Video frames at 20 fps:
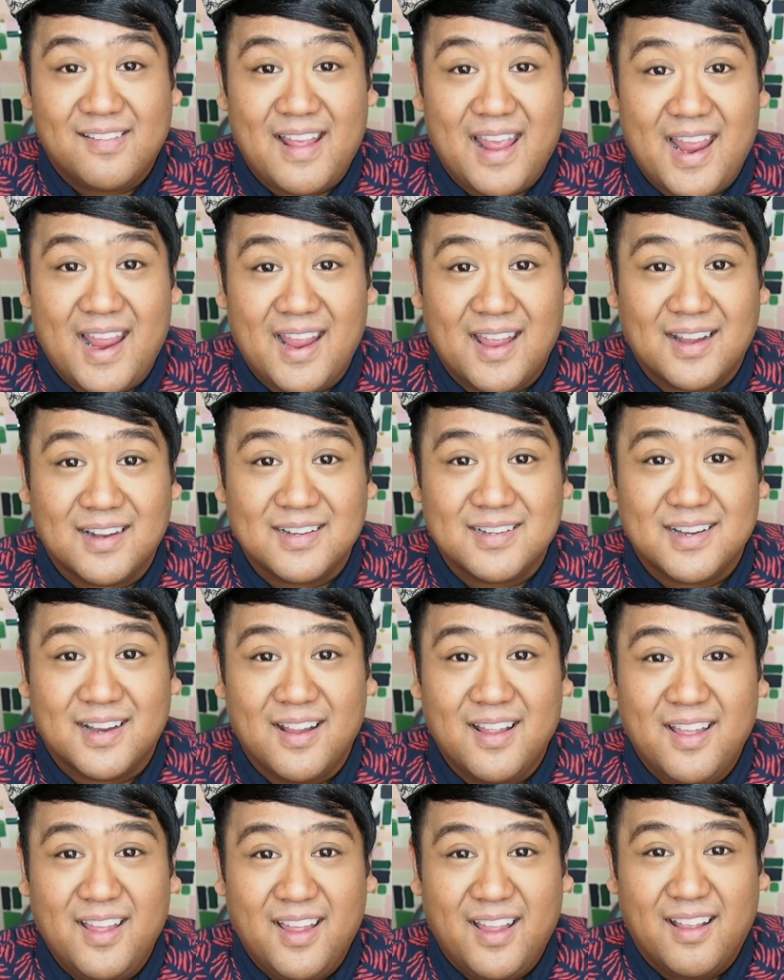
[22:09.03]
and
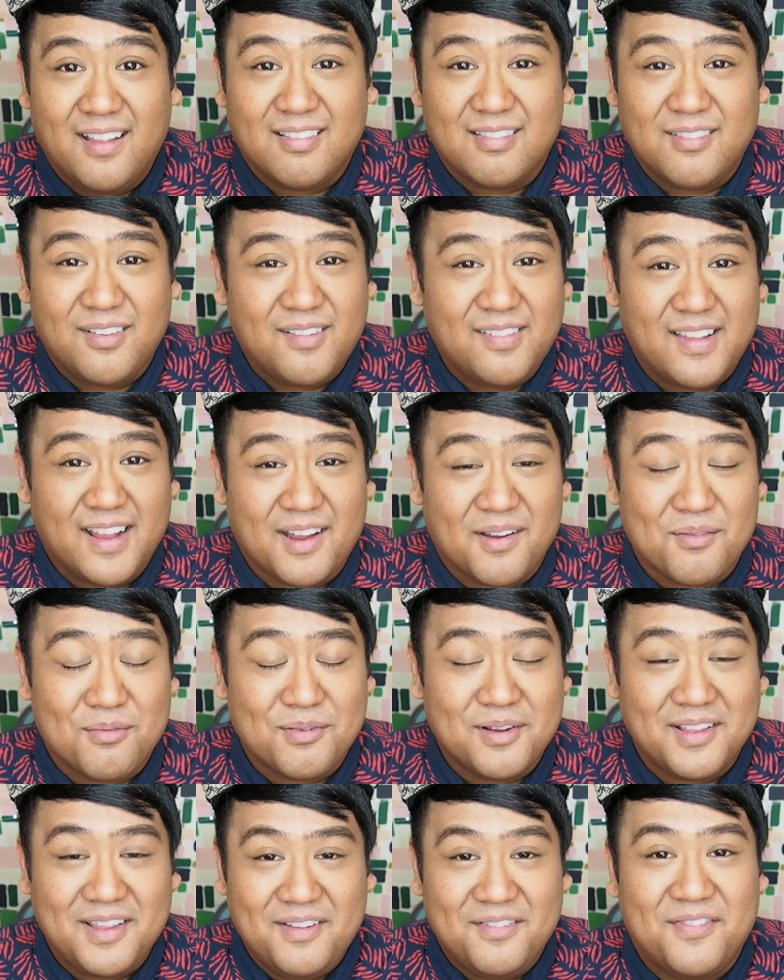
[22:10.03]
it looks like a
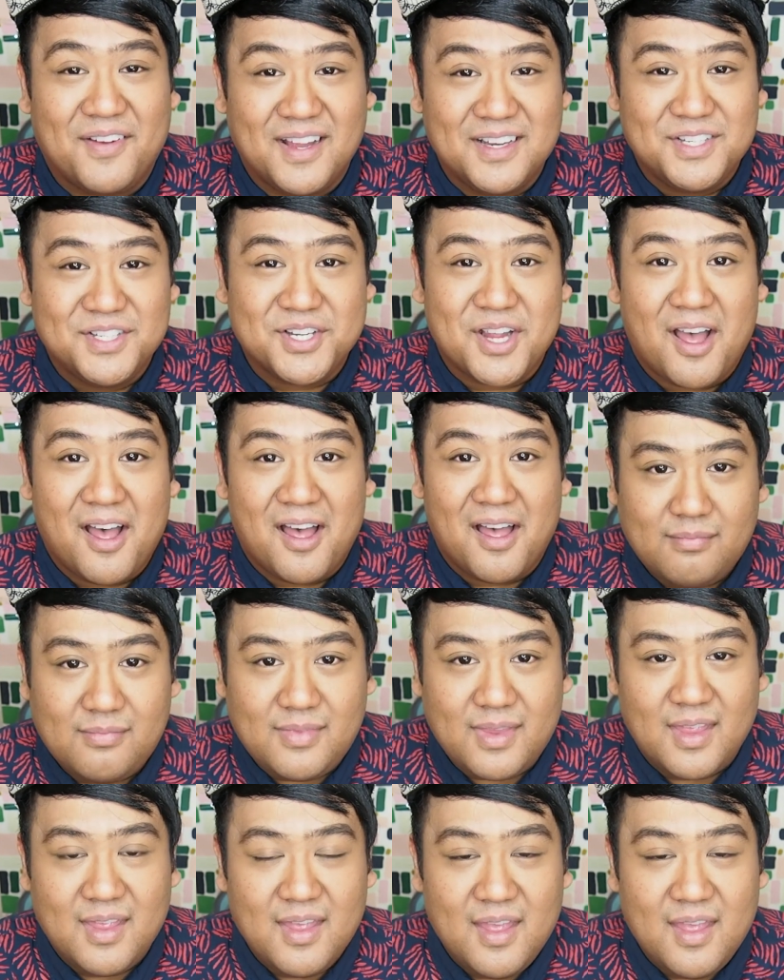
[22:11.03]
really fun job.